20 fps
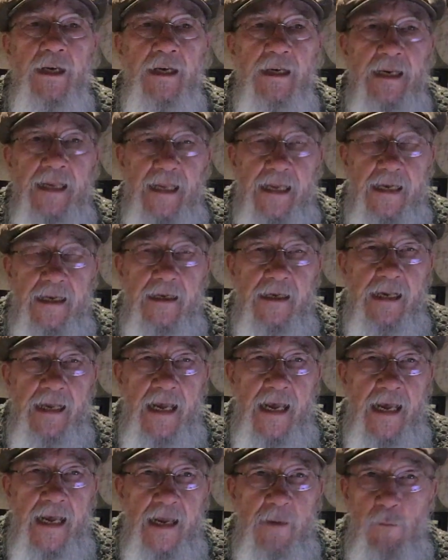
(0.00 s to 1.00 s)
it in
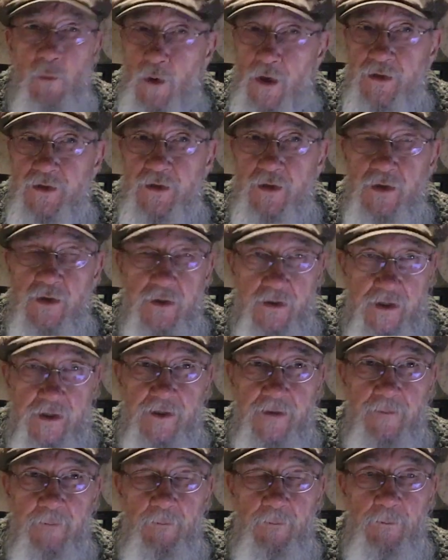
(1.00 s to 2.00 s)
a pressure
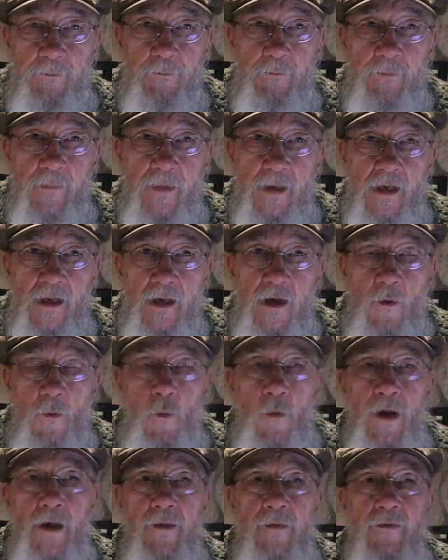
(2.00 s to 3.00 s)
cooker
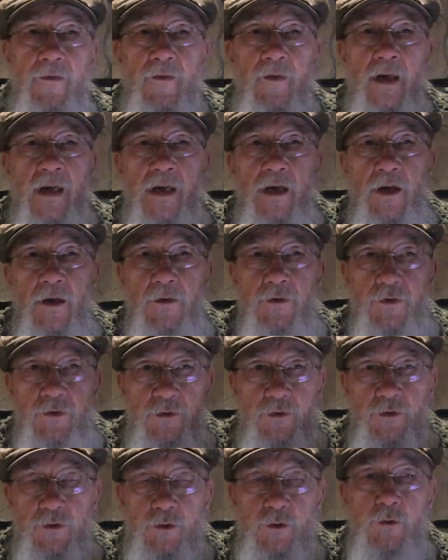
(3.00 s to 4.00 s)
with
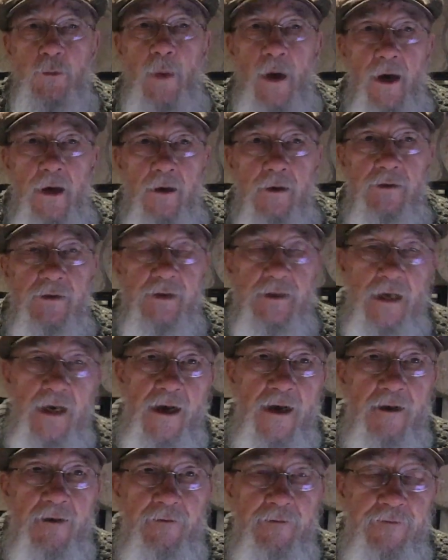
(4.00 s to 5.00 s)
2 bottles
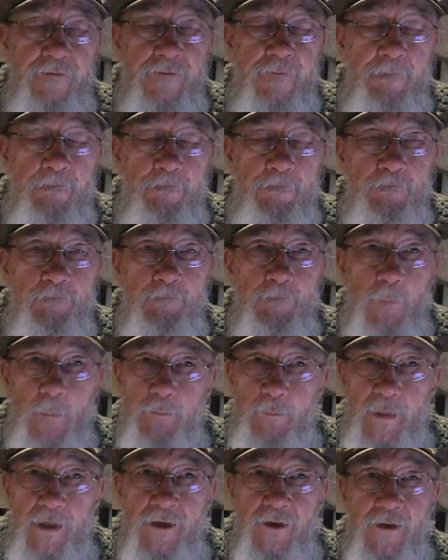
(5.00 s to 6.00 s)
of
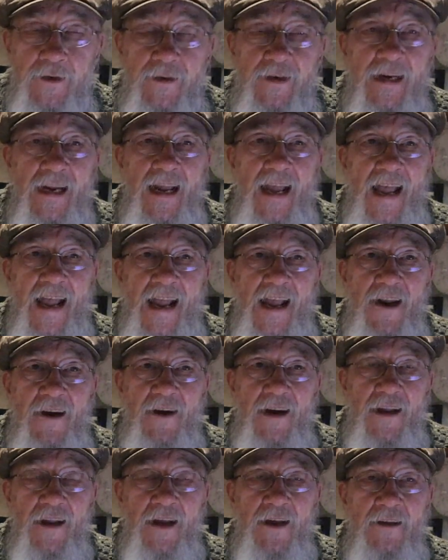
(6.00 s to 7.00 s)
beer. And
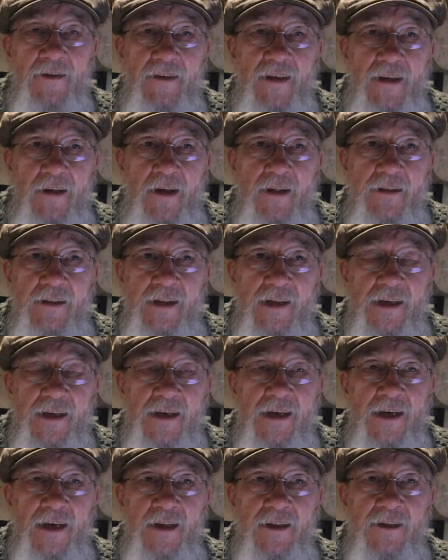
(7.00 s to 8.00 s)

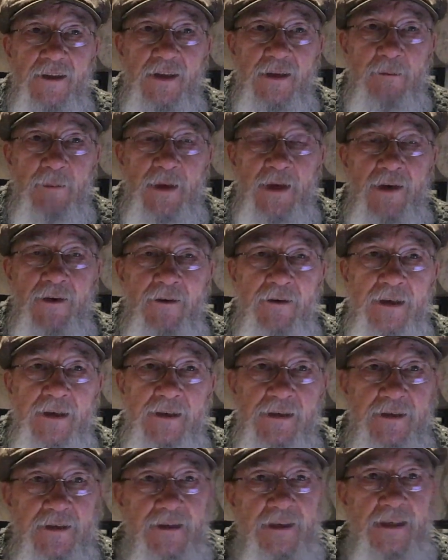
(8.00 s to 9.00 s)
the beer
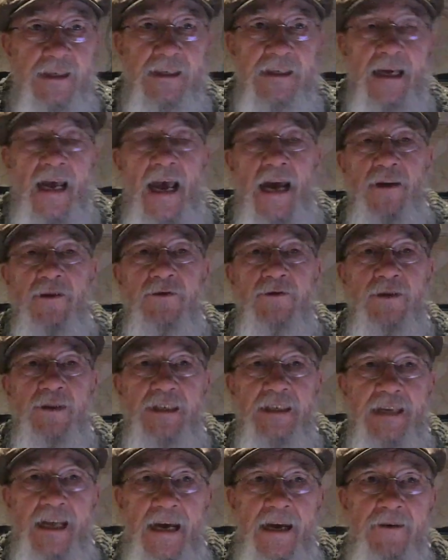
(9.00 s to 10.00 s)
is the extra
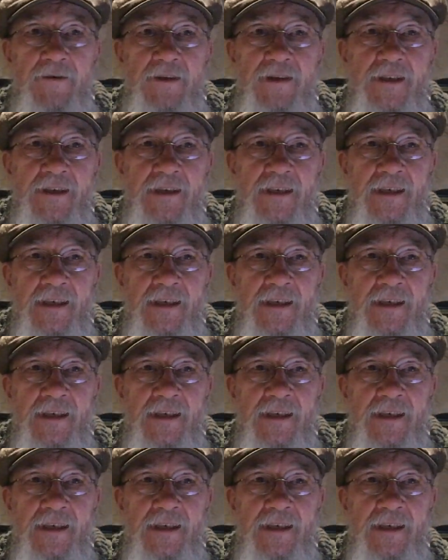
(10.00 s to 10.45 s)
stout